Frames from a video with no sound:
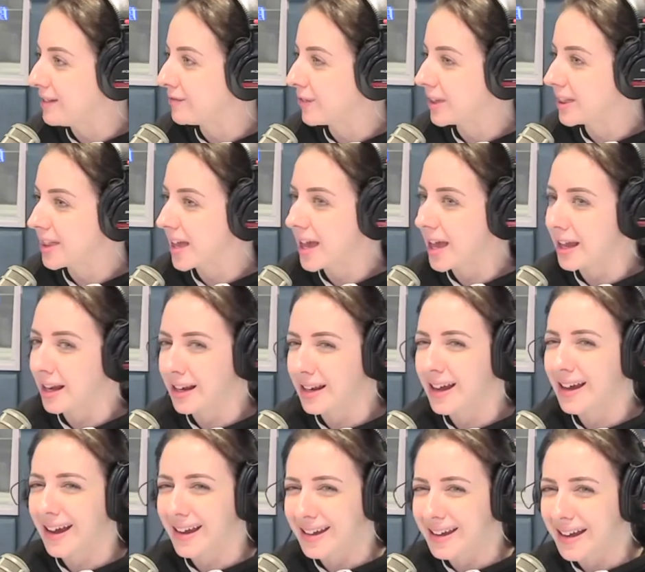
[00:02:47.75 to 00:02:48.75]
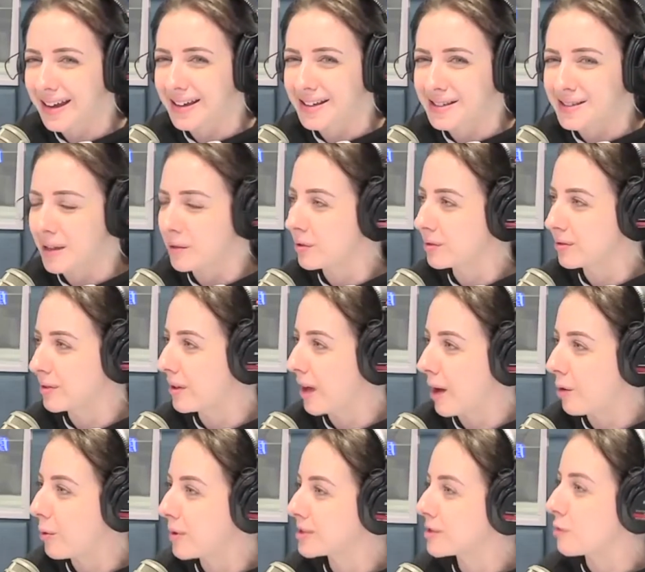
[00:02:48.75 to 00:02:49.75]
even then, I guess that, that I
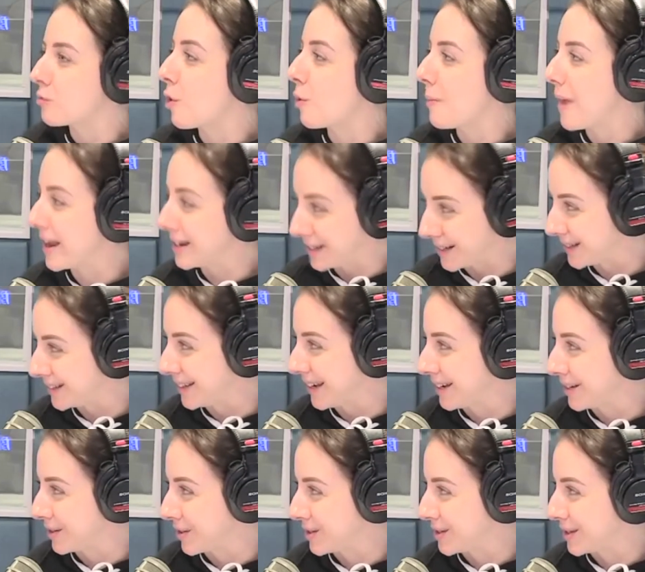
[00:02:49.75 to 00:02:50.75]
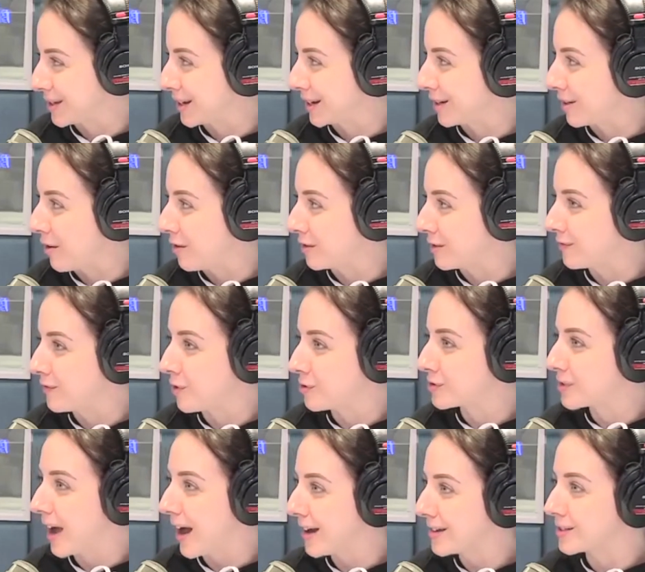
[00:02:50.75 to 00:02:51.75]
wasn't romantically interested in all of those
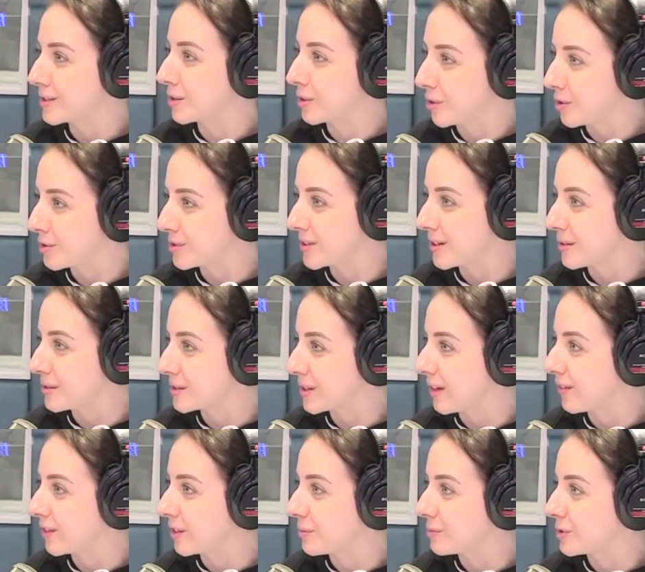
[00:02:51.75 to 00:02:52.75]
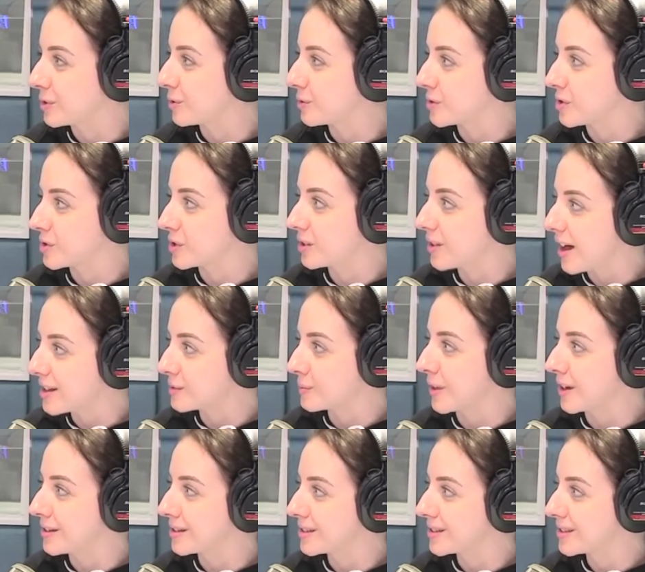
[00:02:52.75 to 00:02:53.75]
guys and girls that I was giving them to. It was just
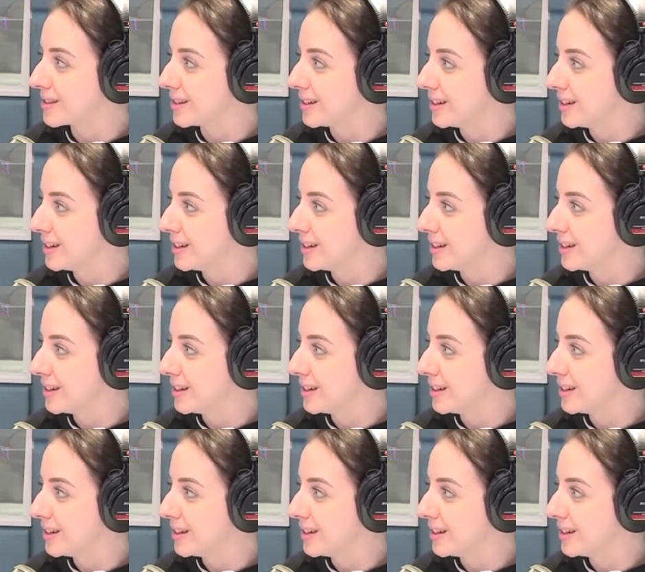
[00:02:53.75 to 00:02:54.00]
classmates. But